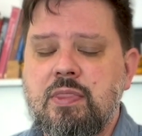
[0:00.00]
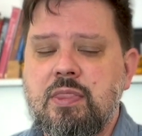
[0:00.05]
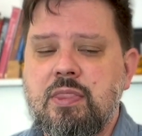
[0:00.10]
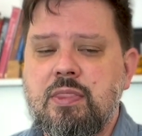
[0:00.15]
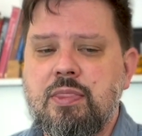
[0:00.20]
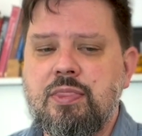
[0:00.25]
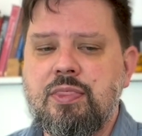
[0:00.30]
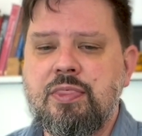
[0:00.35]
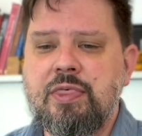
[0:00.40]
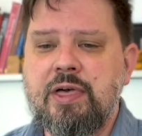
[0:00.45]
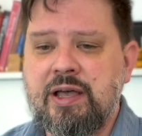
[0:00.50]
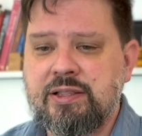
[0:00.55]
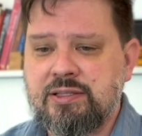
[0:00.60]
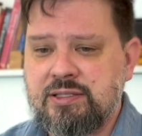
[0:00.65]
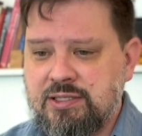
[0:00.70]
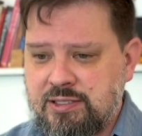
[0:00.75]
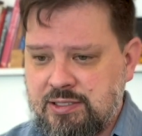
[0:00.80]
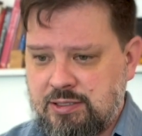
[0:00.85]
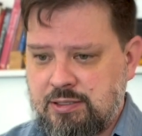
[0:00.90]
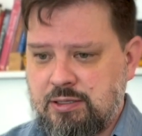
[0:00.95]

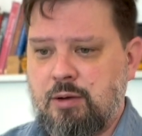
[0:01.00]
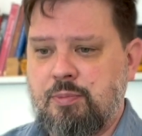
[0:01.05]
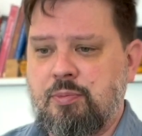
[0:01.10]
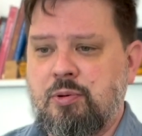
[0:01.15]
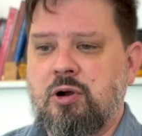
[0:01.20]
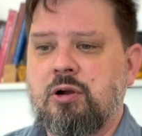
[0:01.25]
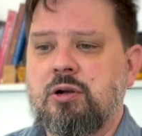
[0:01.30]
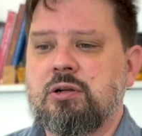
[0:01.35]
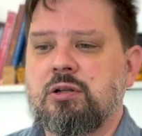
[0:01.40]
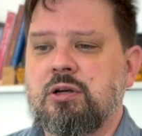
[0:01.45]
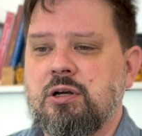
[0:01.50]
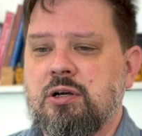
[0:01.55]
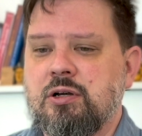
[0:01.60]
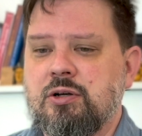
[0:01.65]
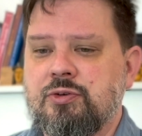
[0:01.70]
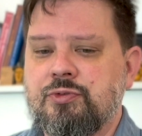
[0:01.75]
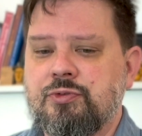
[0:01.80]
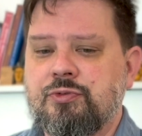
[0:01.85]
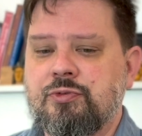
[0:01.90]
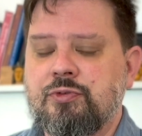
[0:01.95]
that's a part
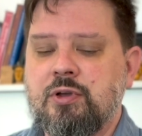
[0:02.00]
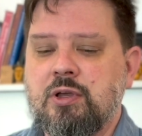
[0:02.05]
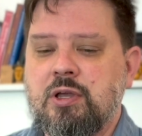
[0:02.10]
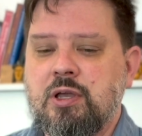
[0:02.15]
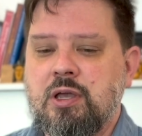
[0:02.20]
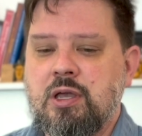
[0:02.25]
of,